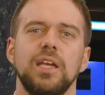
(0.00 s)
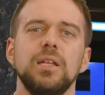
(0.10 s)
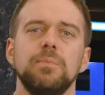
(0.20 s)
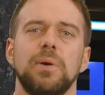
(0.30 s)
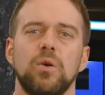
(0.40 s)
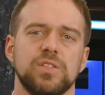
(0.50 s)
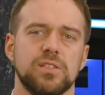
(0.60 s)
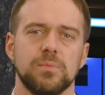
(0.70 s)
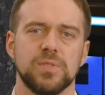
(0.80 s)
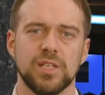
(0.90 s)
In power
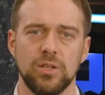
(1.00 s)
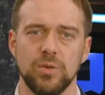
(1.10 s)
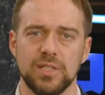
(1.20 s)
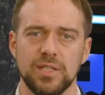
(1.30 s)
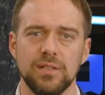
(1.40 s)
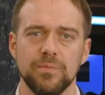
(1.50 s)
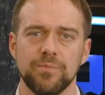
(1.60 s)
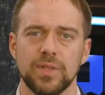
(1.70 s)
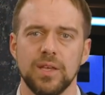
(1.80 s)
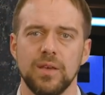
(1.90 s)
system security,
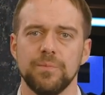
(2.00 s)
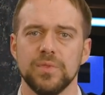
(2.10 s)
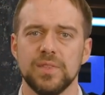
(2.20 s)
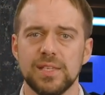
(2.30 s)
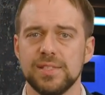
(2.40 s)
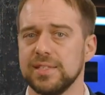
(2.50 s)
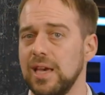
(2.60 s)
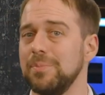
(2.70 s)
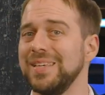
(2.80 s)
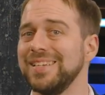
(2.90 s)
this
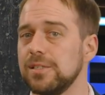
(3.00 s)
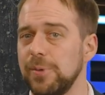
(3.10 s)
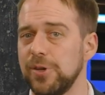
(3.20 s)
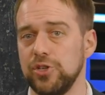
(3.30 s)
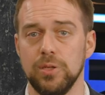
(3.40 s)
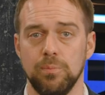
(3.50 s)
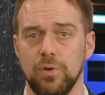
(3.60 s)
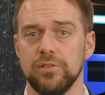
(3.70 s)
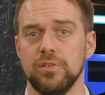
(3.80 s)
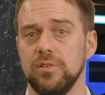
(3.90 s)
can be especially
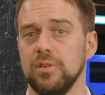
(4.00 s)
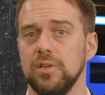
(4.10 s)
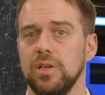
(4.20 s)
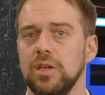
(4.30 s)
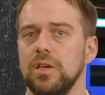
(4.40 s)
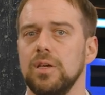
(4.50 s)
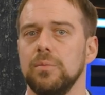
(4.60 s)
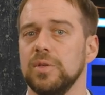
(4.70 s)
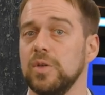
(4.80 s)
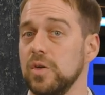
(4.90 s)
important
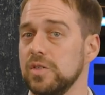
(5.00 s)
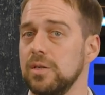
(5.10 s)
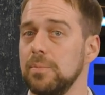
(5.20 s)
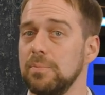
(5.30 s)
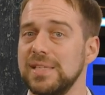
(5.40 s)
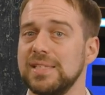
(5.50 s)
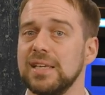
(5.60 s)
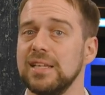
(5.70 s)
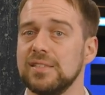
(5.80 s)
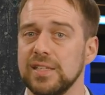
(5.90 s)
because missing
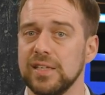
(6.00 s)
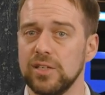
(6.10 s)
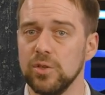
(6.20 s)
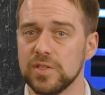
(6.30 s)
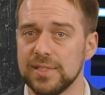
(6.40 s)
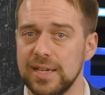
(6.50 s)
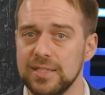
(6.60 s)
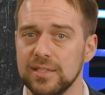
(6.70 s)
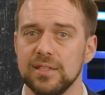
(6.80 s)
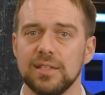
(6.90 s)
an insecure
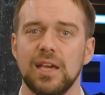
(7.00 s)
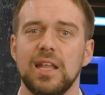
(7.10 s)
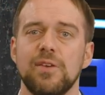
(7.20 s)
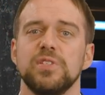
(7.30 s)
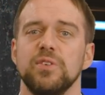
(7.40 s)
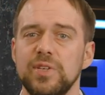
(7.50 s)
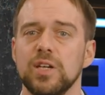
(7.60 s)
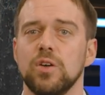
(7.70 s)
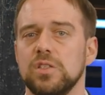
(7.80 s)
state can have severe